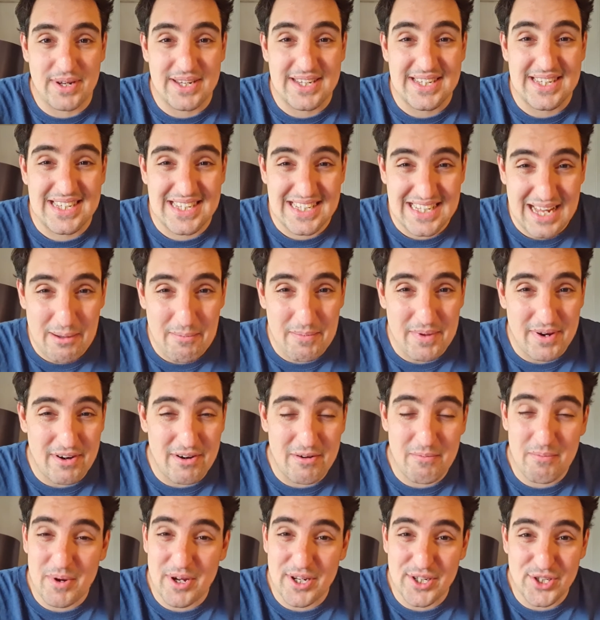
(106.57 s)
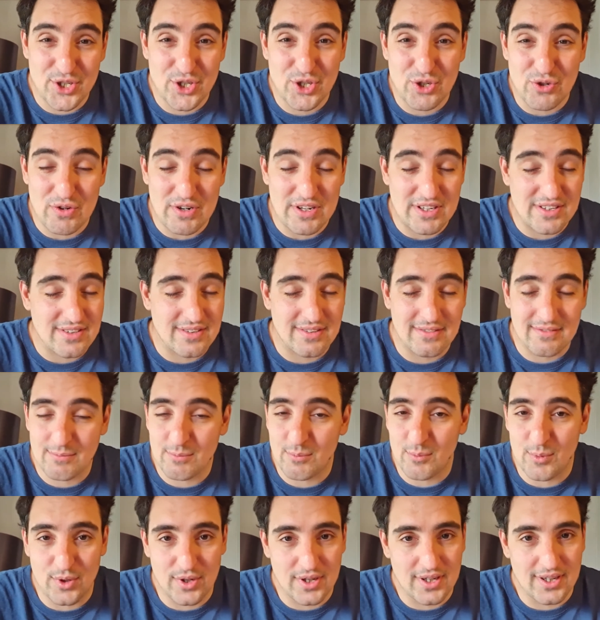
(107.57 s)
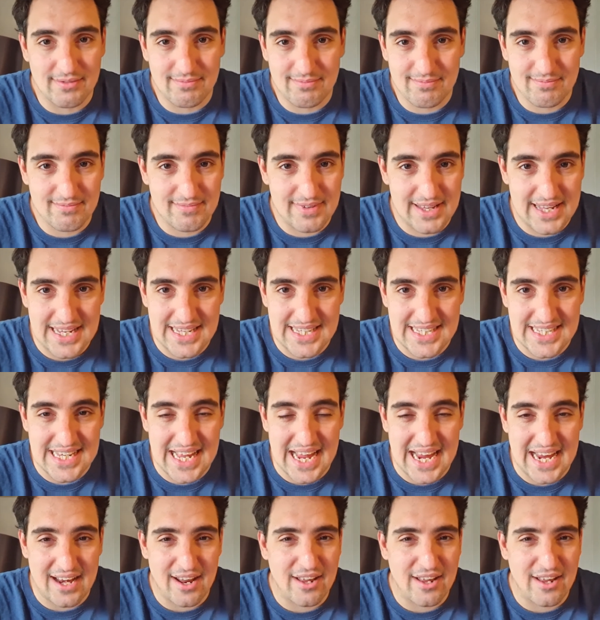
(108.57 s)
stamina and my endurance were insane.